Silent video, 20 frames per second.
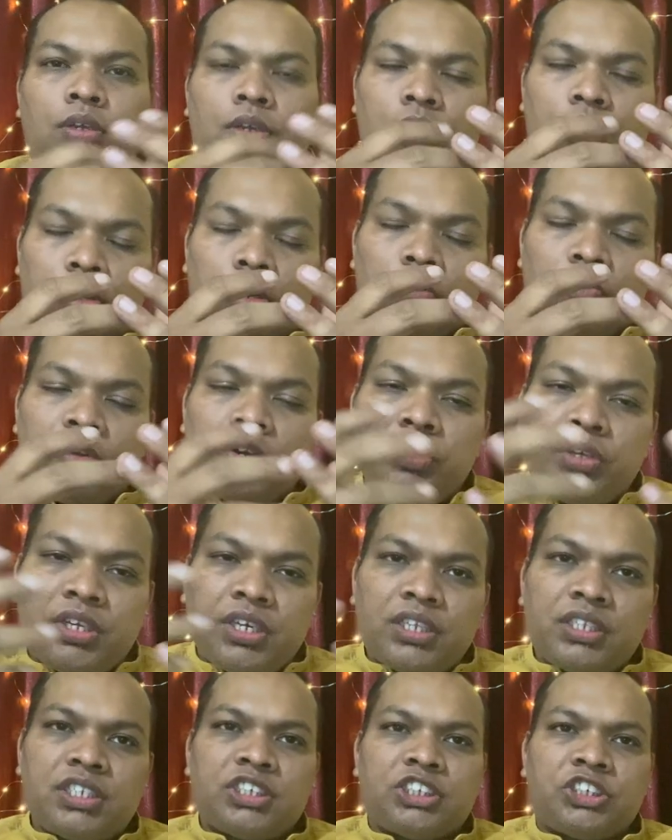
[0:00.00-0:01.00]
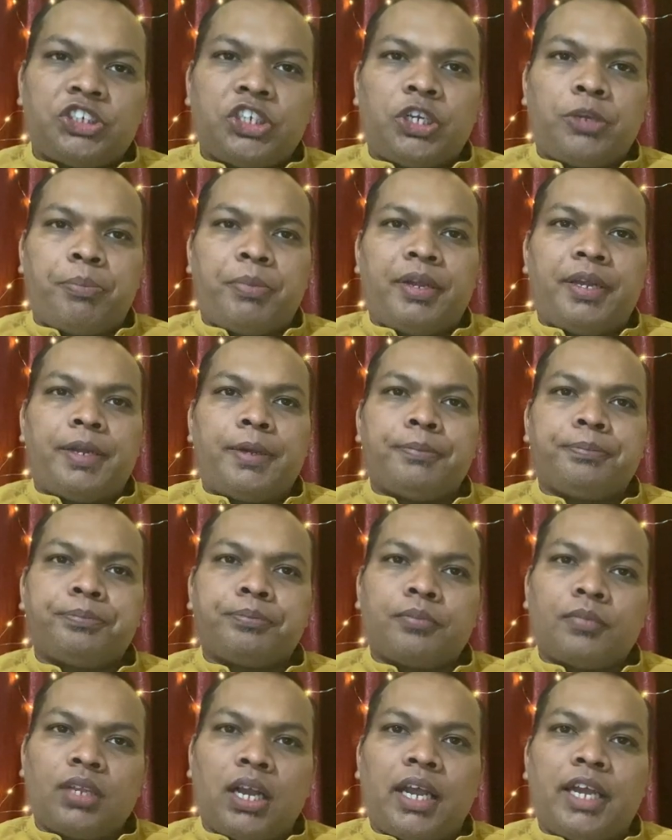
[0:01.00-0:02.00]
Now, when you hear this statement,
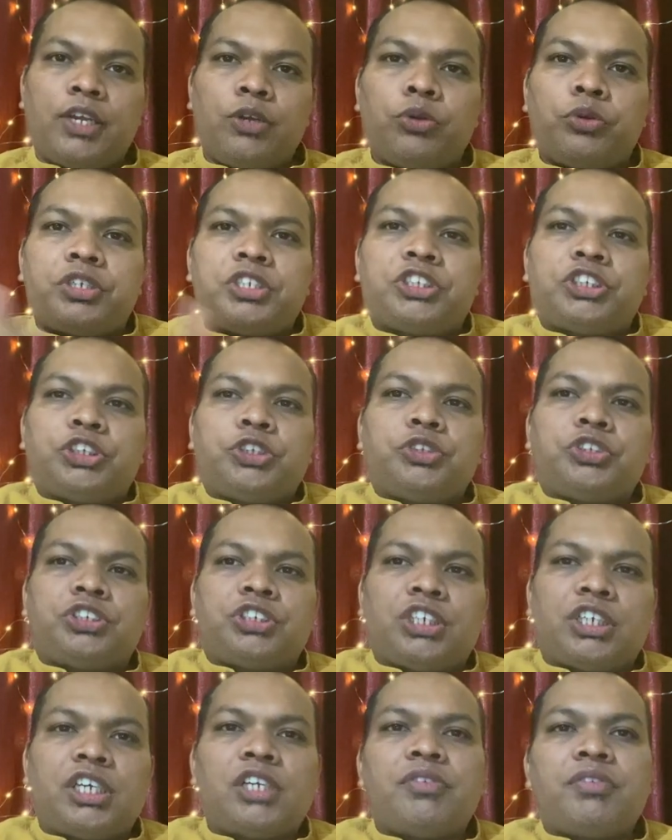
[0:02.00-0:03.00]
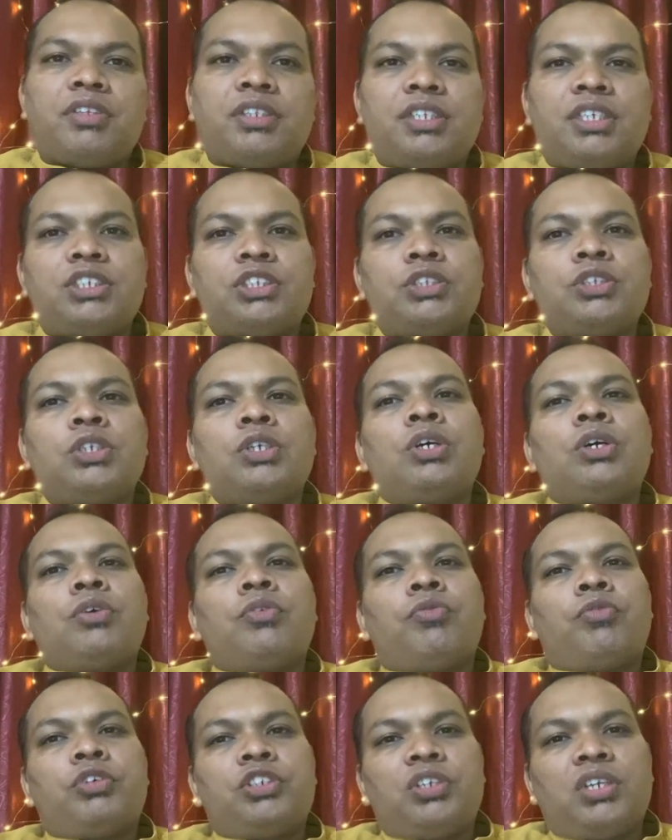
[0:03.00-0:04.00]
I noticed you struggled with this.
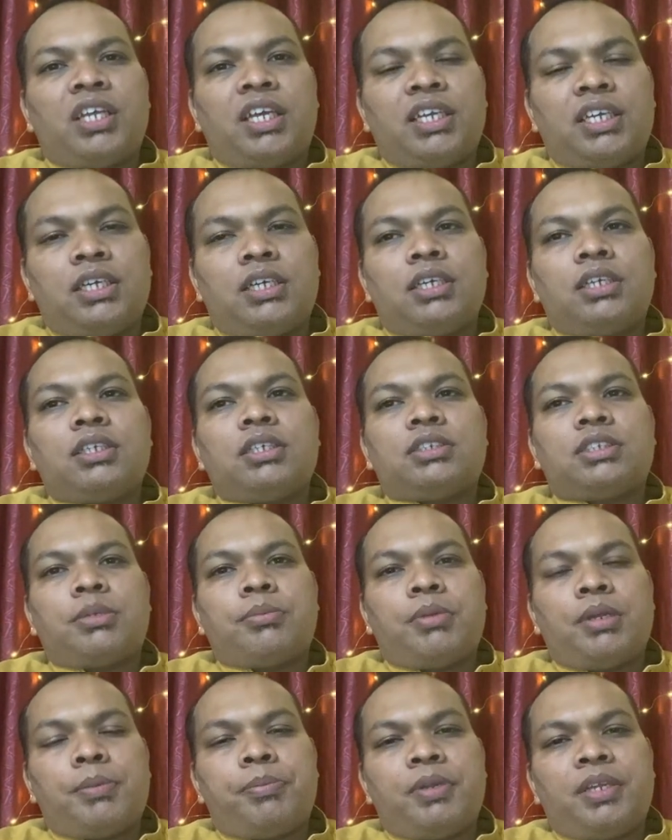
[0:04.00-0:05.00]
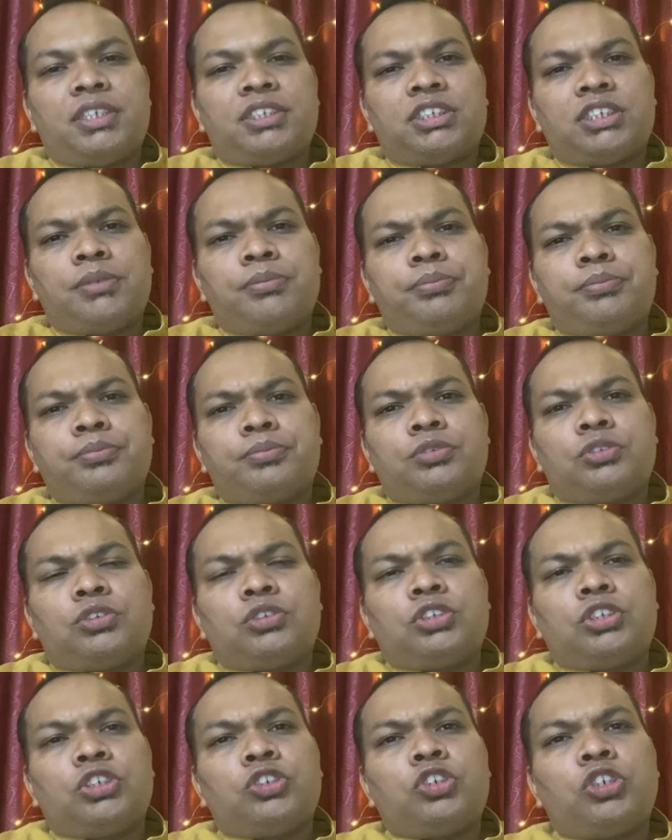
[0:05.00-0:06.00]
Would you like some help next time?
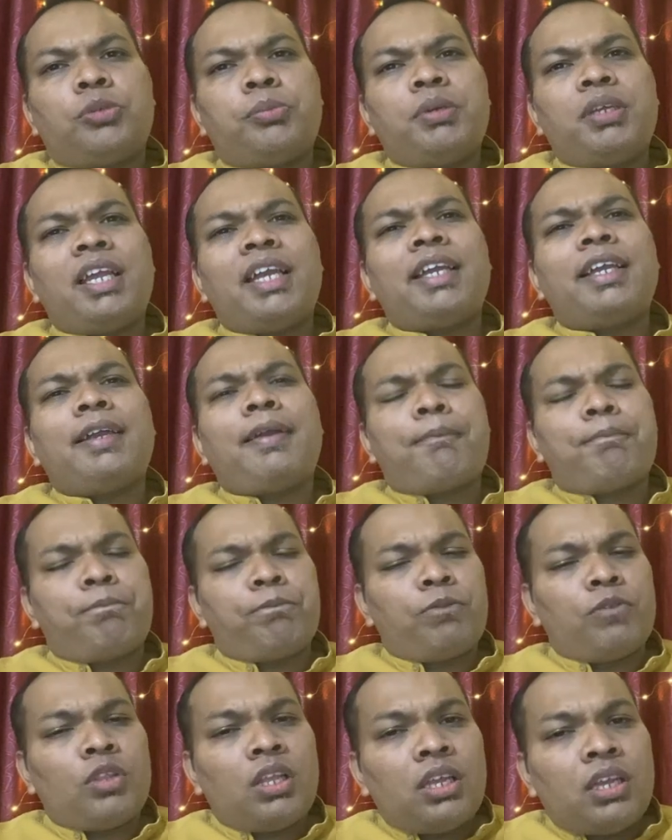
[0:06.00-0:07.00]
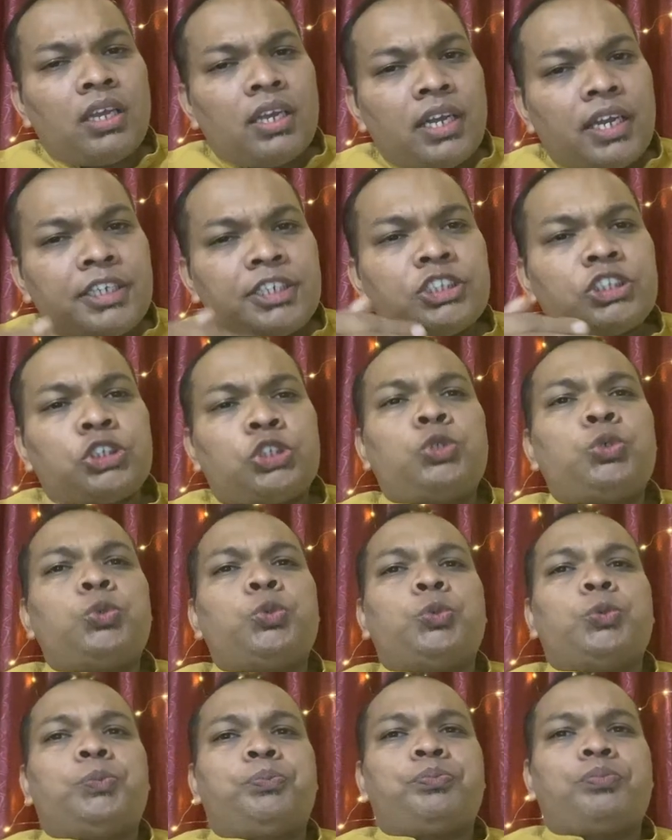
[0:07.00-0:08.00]
So it could be like, it is
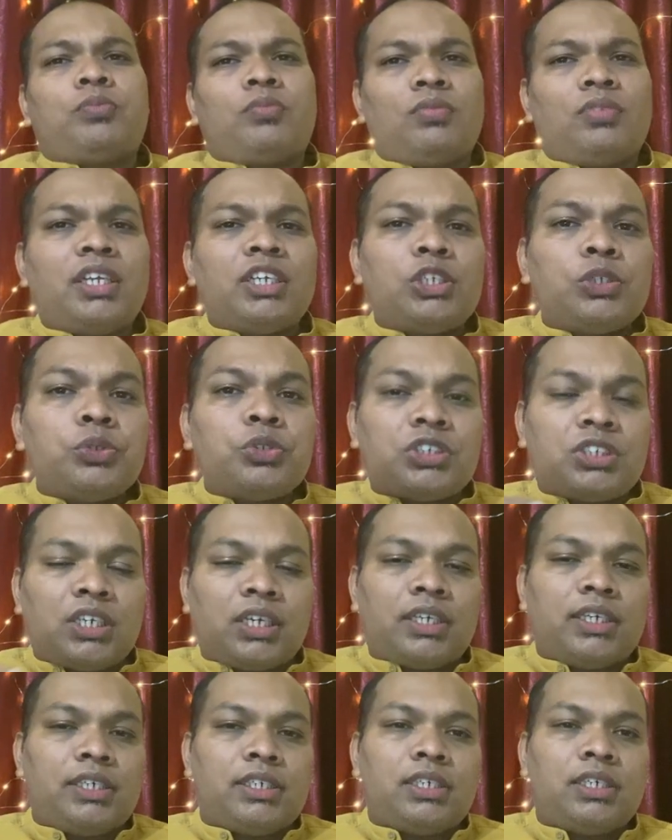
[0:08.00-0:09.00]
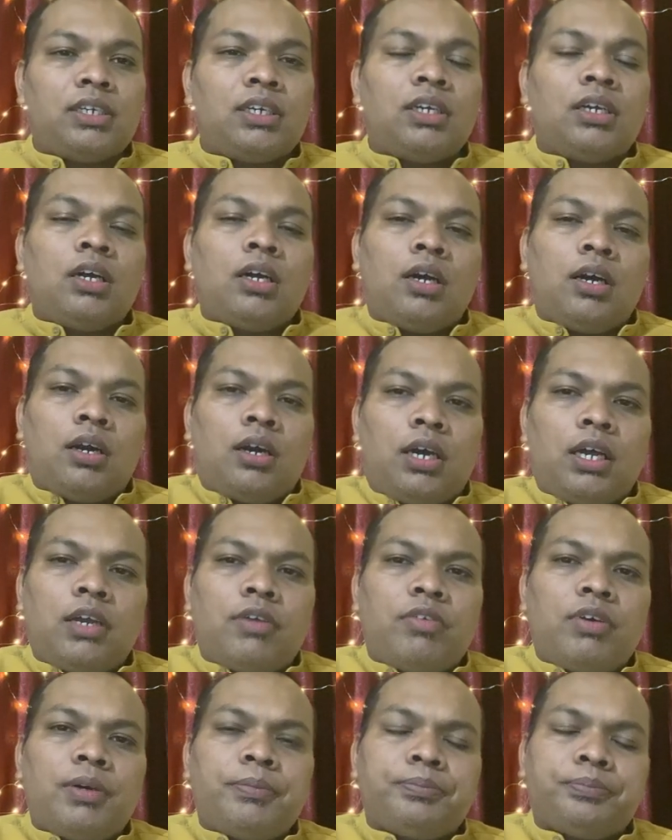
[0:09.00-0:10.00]
true that you struggled.
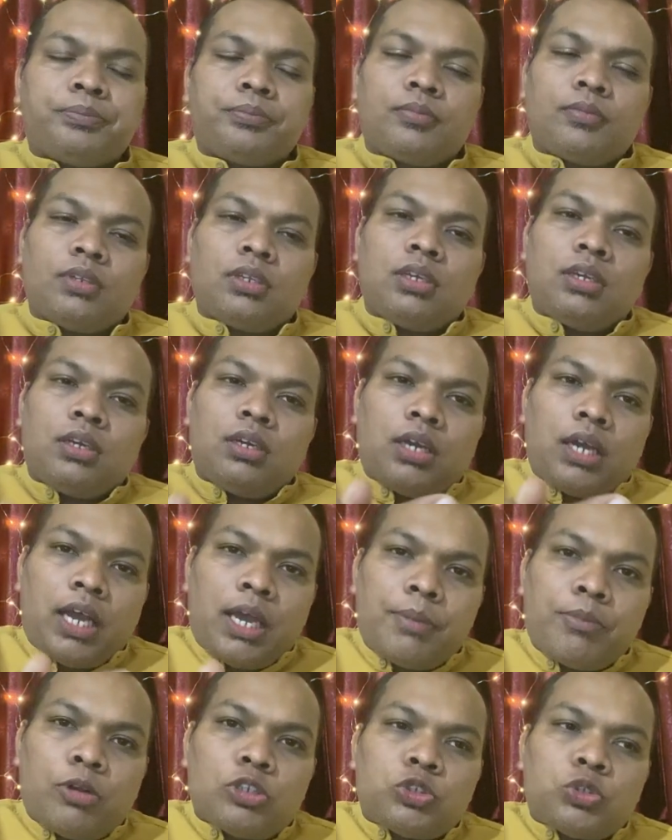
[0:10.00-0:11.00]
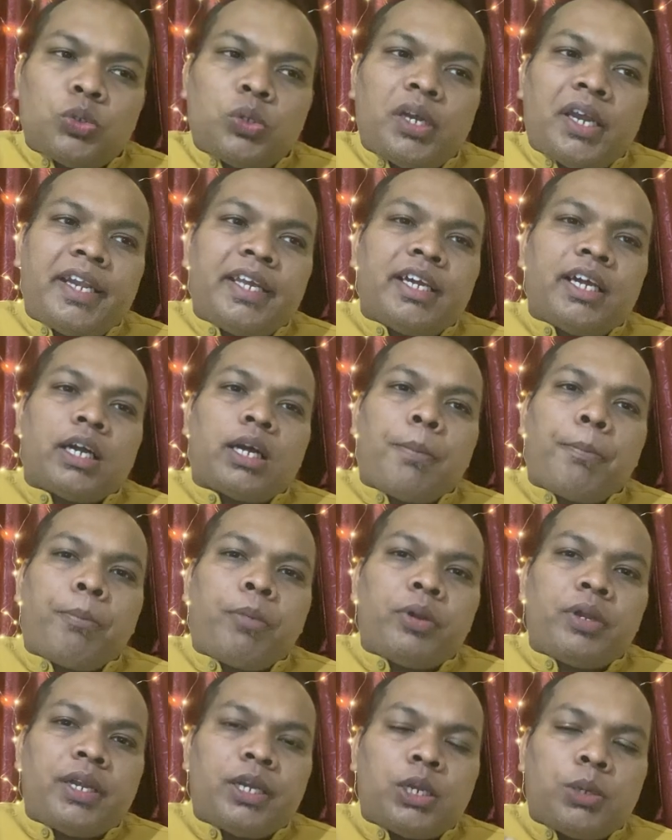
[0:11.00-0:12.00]
However, I'm also adding a
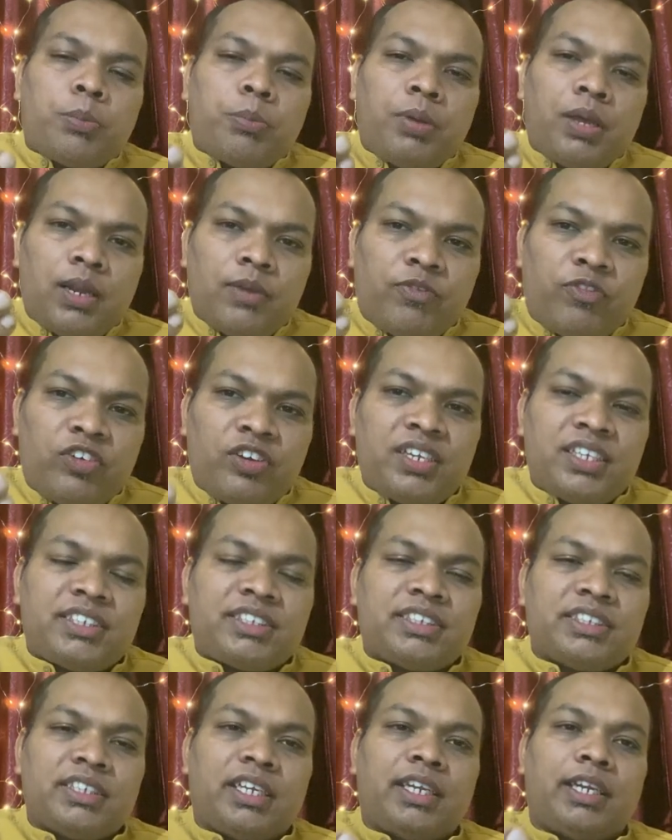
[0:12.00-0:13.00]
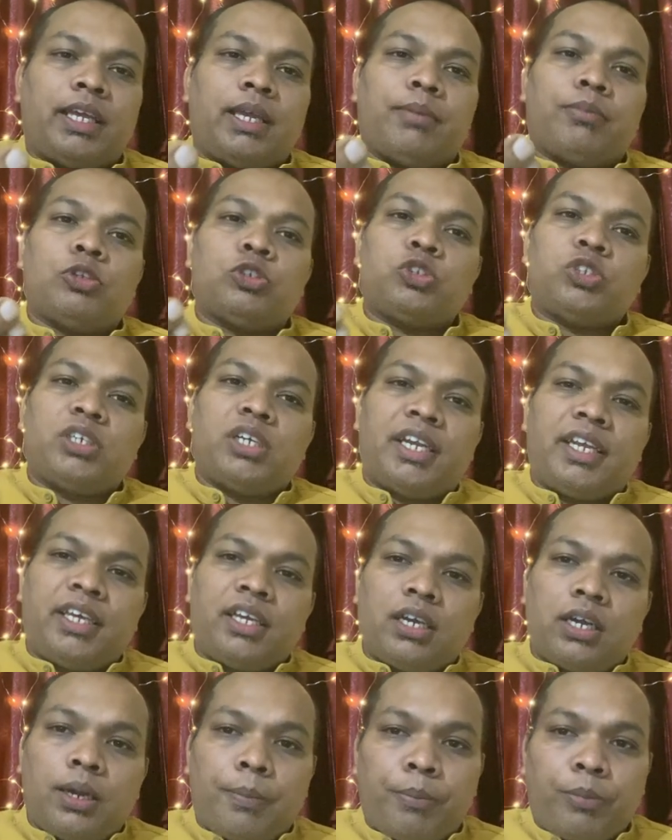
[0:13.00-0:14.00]
component of helpfulness and I'm also adding a
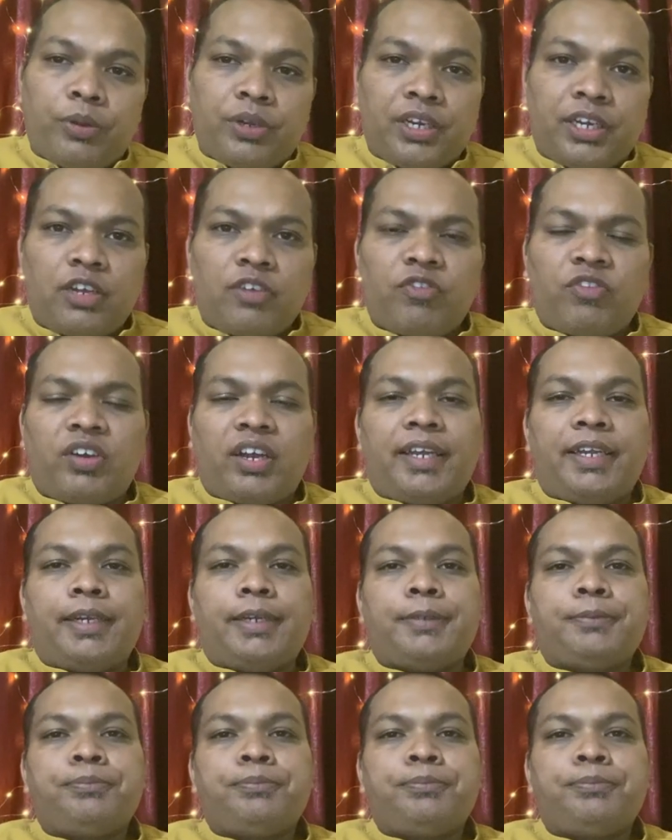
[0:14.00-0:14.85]
component of kind.